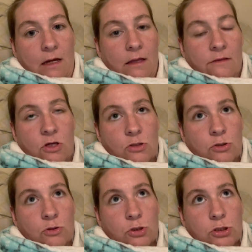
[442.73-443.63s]

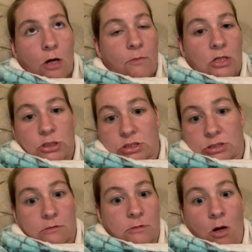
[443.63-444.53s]
there's so much
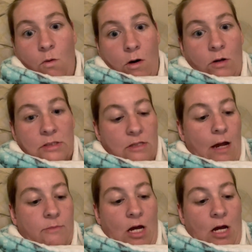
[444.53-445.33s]
going on. So I'm